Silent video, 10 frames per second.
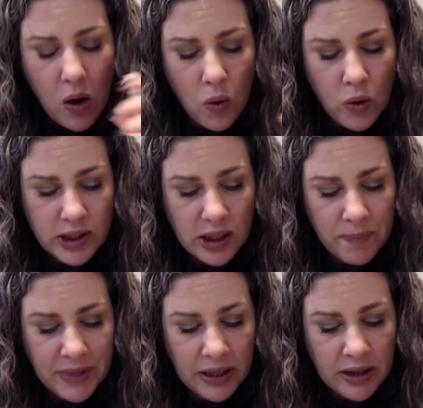or
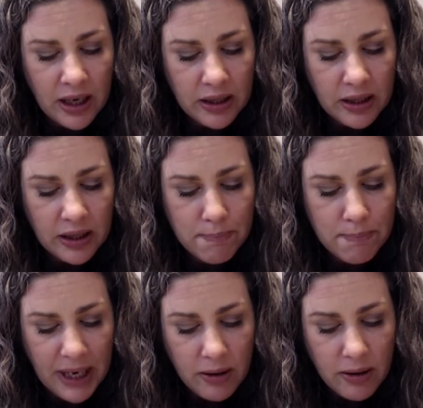something that they
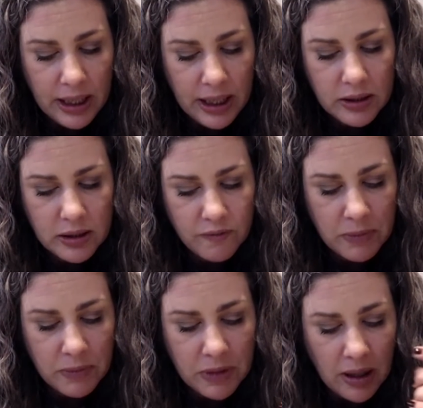buried
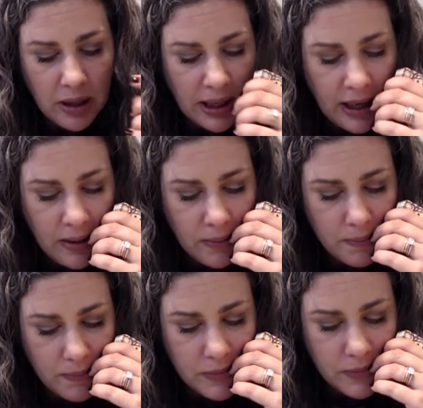from coming
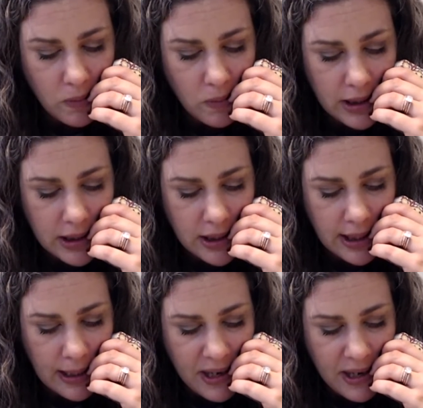out. So what
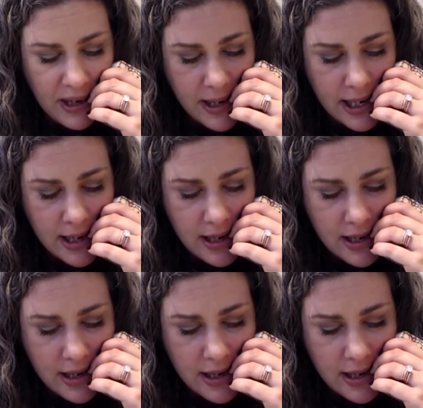did they bury?